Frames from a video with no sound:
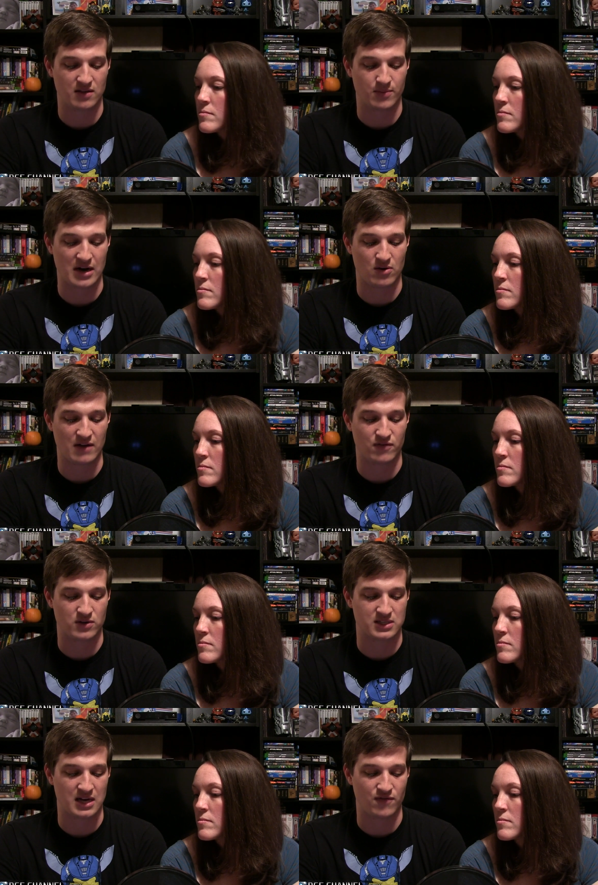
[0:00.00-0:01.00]
Speaker 1: of the battle
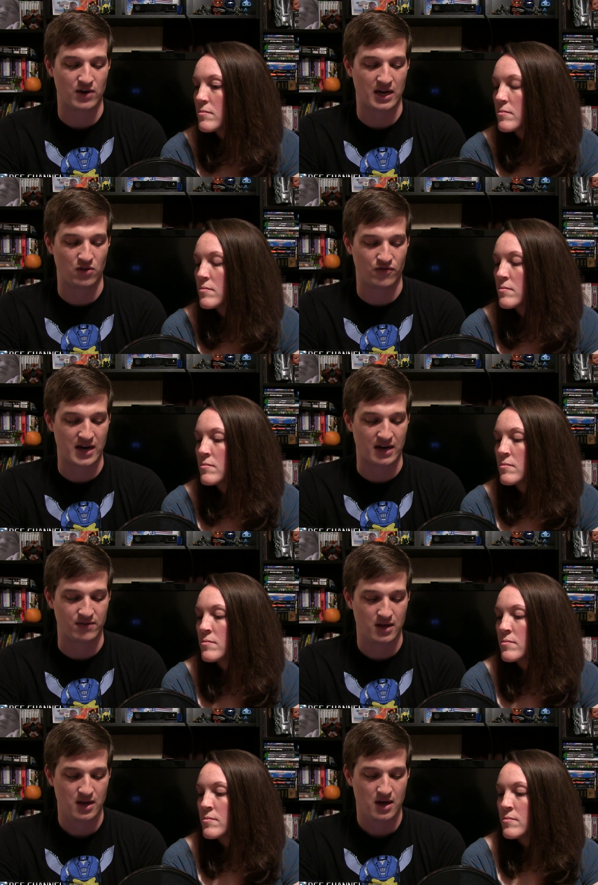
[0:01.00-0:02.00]
rifle design for Halo
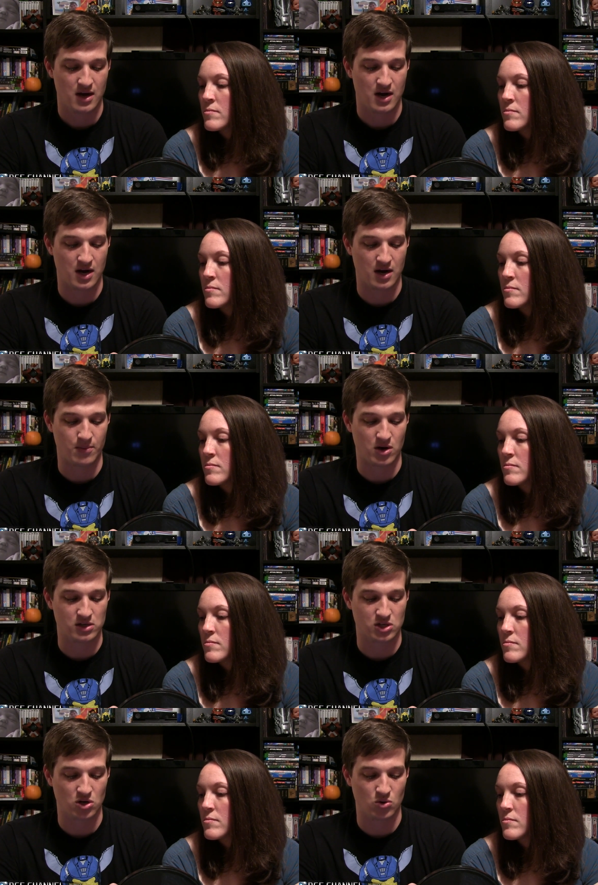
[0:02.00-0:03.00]
5? Um,
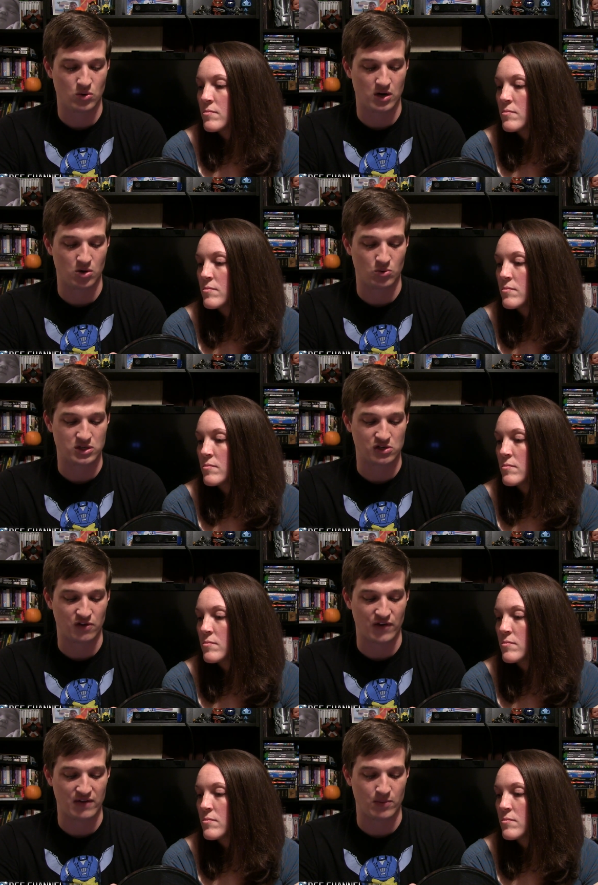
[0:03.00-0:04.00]
also, uh, which
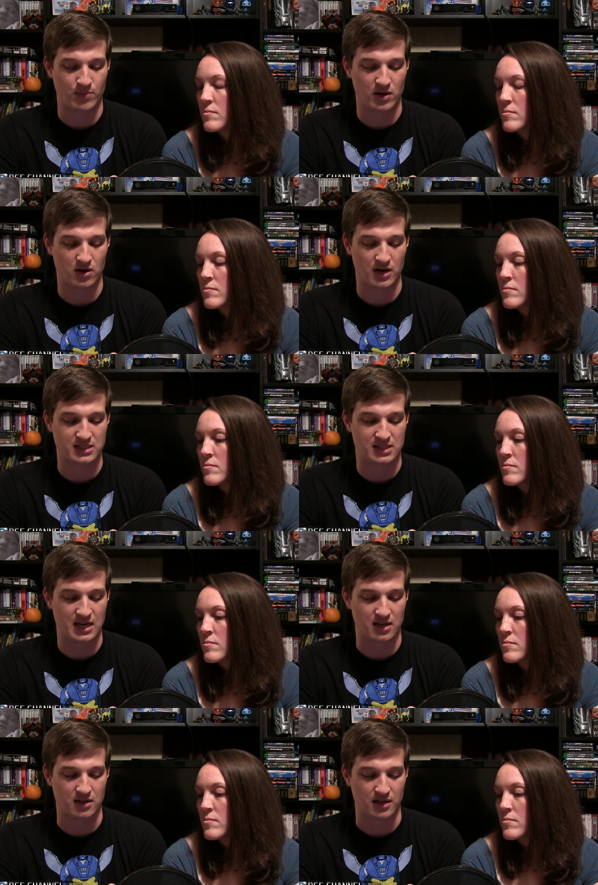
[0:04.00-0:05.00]
is your favorite BR
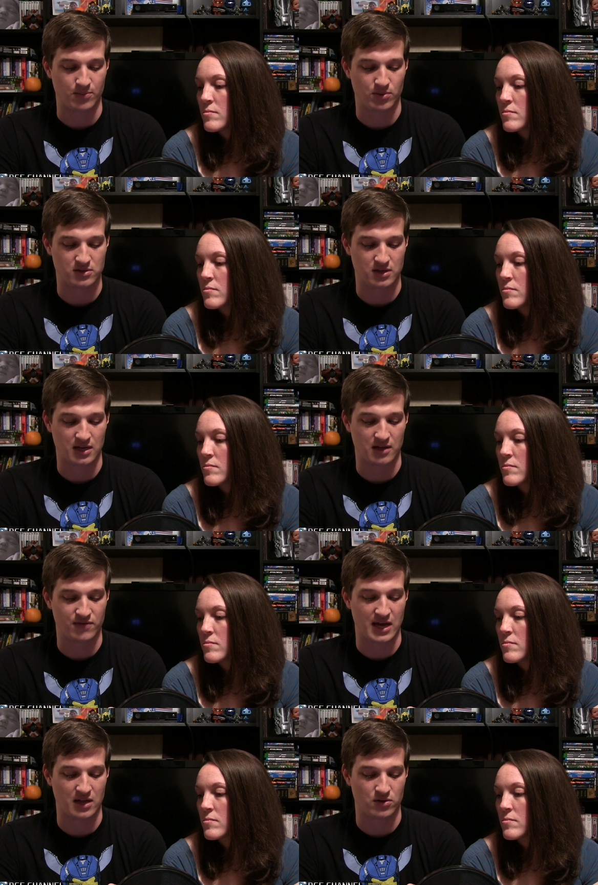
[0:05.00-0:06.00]
aesthetically? Personally, I
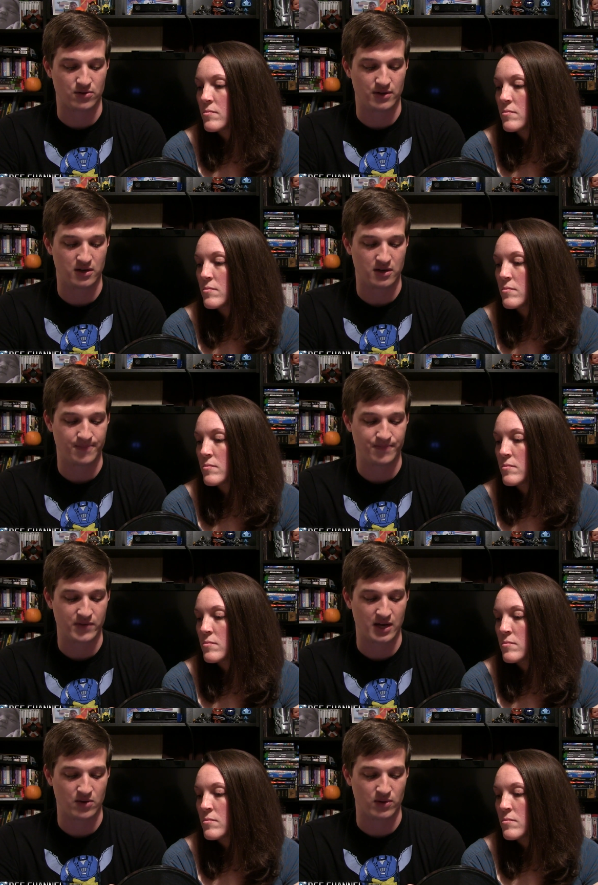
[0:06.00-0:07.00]
love the Halo 3 look
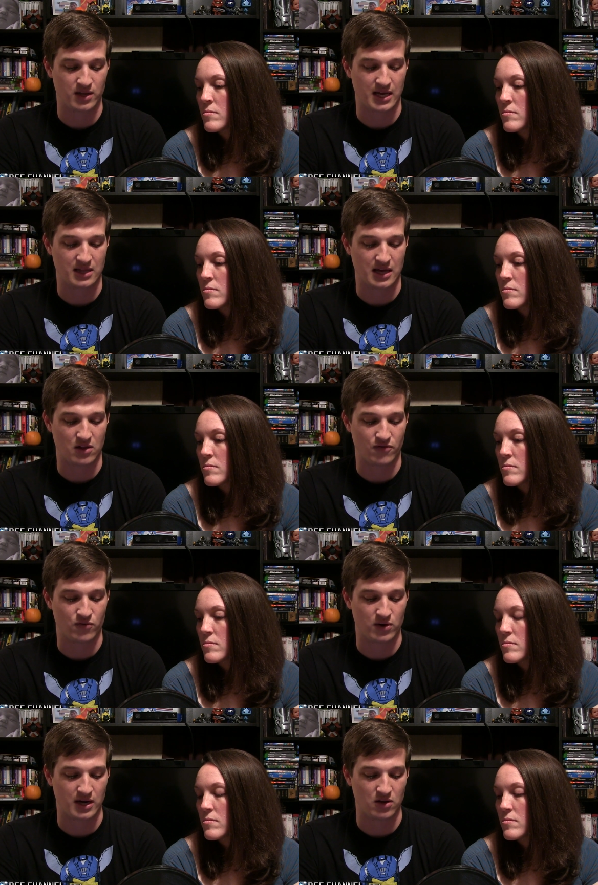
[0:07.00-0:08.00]
and really hate the Halo
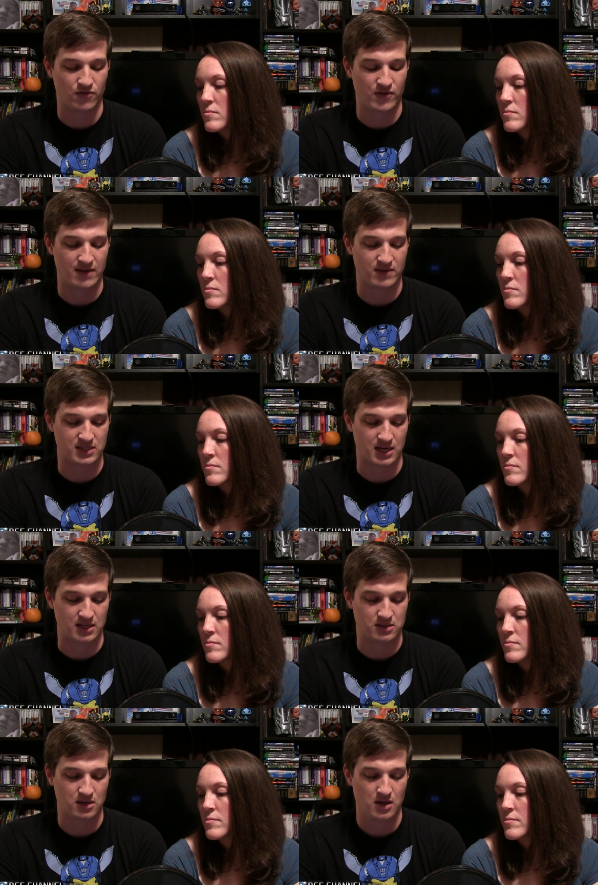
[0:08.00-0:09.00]
4 and Halo 5
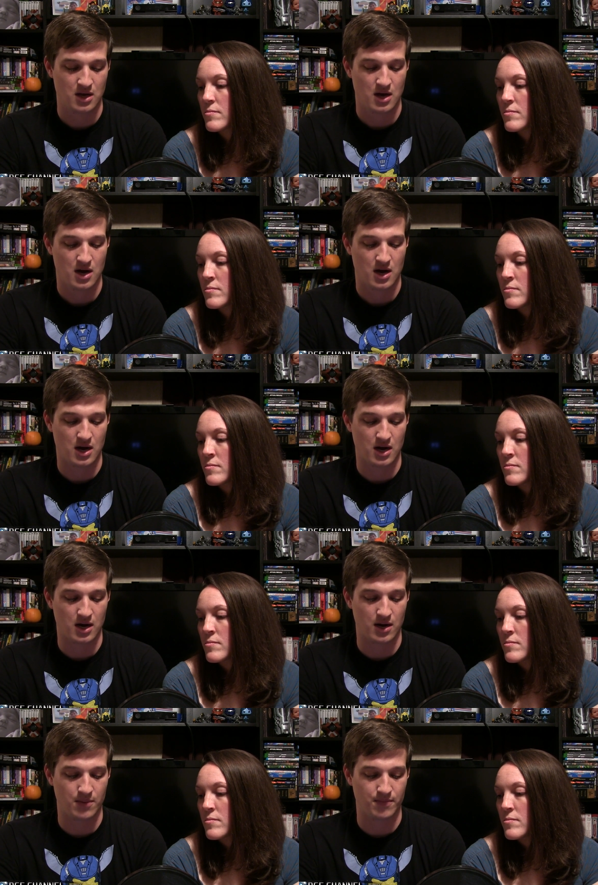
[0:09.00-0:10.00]
designs.
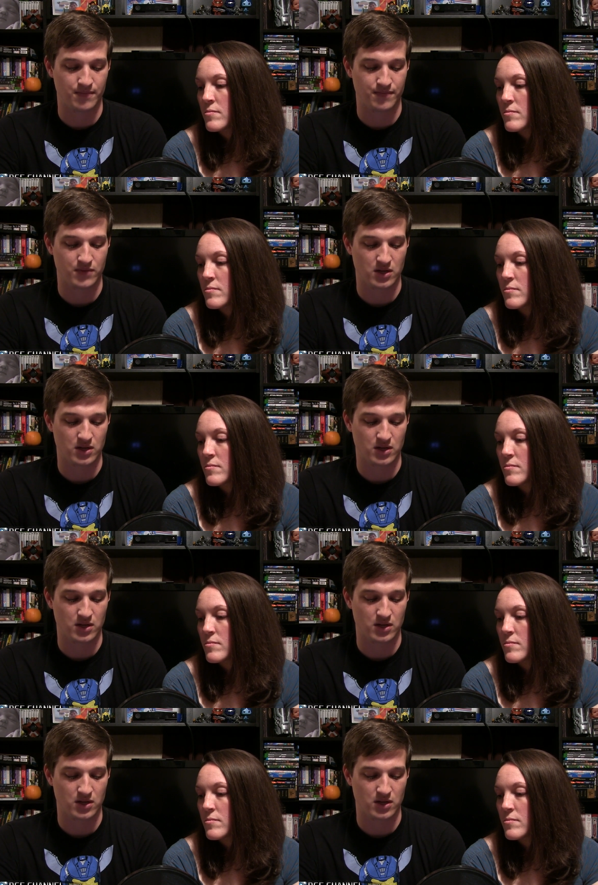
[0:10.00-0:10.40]
Um,